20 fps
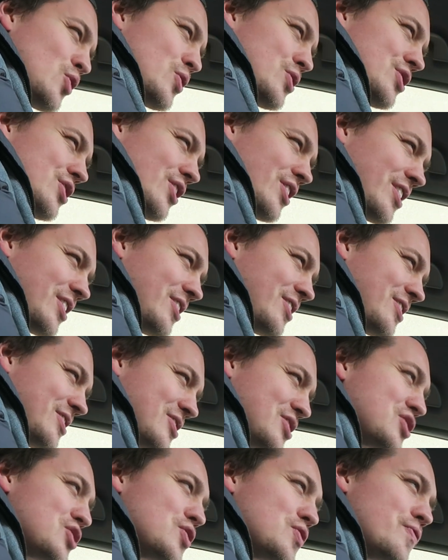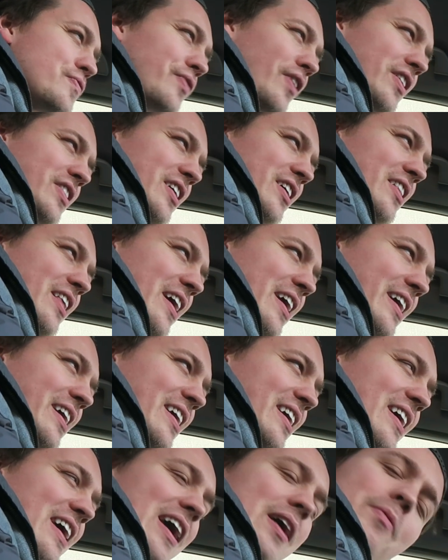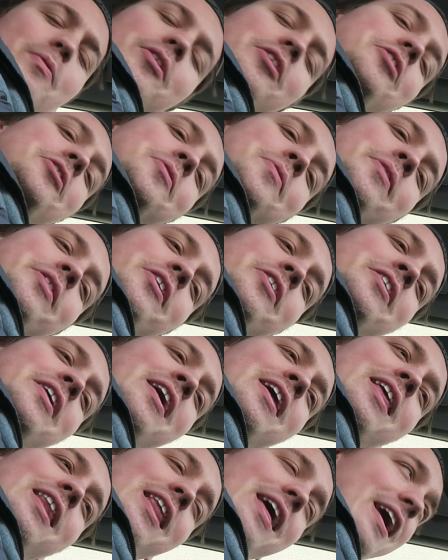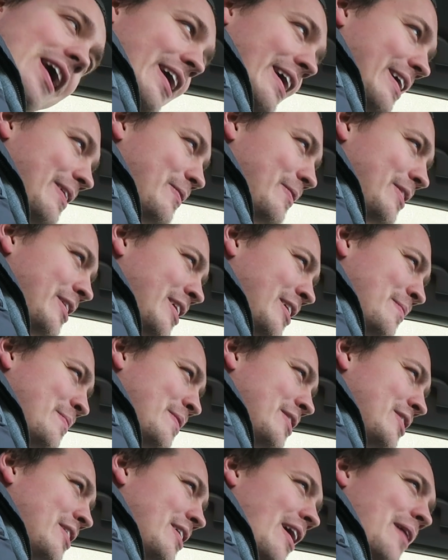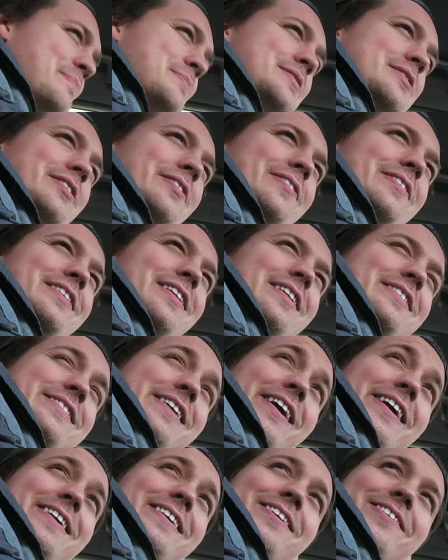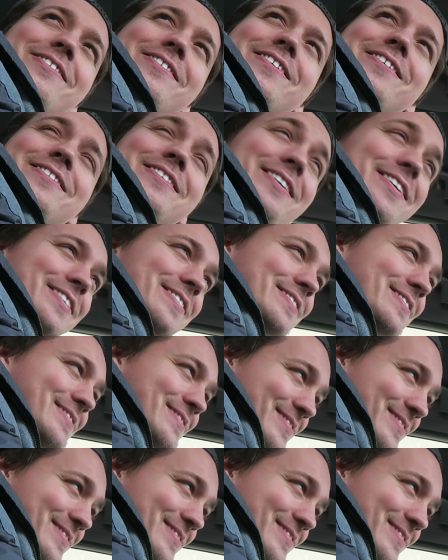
or is it a little too friendly? Like, hey, what are you doing with your day today? What are you gonna be up to? And it's like, yo, yo, yo.